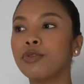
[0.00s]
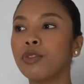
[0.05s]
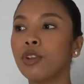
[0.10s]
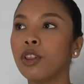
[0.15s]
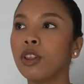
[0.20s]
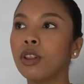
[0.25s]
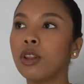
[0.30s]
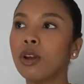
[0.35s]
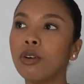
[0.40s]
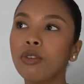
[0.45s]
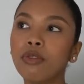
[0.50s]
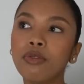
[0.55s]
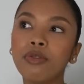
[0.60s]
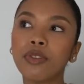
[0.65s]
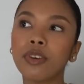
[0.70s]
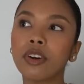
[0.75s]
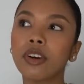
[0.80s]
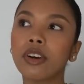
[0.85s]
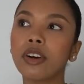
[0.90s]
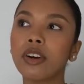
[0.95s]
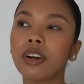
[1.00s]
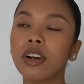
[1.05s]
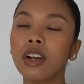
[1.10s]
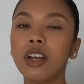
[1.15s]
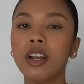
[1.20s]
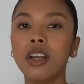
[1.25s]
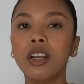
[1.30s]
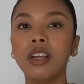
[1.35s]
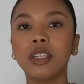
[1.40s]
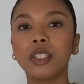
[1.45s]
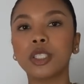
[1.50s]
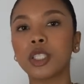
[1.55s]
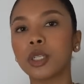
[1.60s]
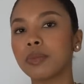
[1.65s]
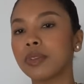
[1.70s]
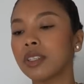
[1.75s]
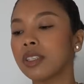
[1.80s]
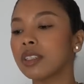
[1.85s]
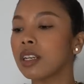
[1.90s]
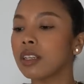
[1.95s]
loafer,
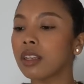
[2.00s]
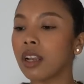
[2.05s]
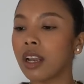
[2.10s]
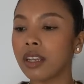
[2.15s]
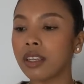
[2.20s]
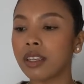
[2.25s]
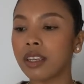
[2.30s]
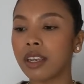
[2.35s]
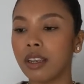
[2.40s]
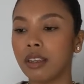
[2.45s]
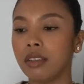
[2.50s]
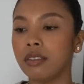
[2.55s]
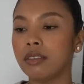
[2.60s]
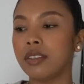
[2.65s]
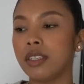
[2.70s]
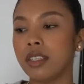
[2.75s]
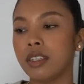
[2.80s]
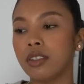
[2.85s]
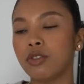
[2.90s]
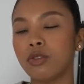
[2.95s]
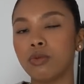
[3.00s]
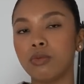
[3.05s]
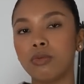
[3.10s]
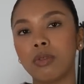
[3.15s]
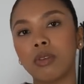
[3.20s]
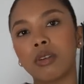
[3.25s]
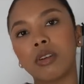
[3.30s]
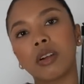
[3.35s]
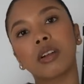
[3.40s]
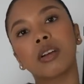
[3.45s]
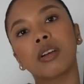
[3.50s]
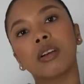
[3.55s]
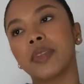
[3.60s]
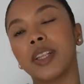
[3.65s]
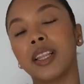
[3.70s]
something that I can take to work,